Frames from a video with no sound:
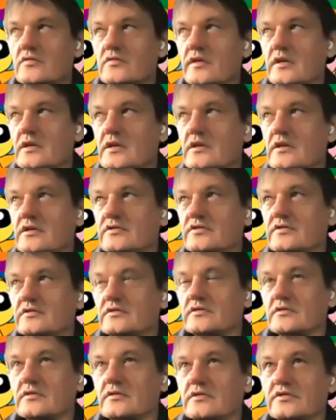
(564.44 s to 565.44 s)
Do the
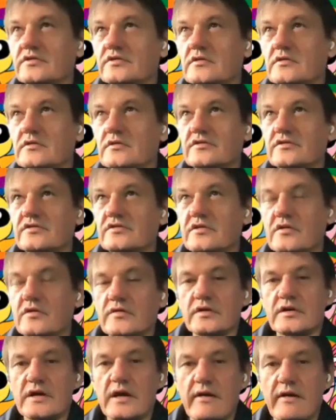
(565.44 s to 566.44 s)
students know
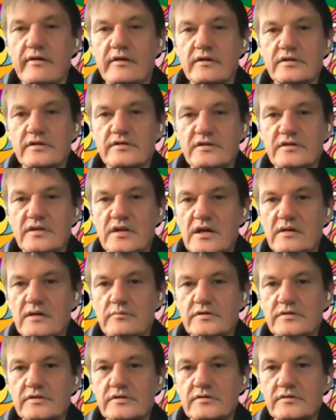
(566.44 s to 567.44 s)
the characters'
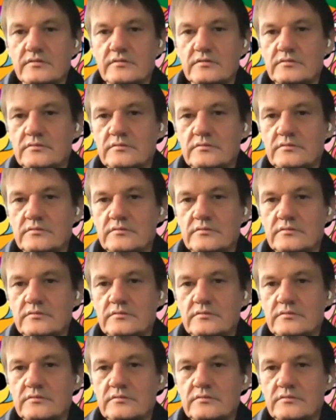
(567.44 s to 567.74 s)
names?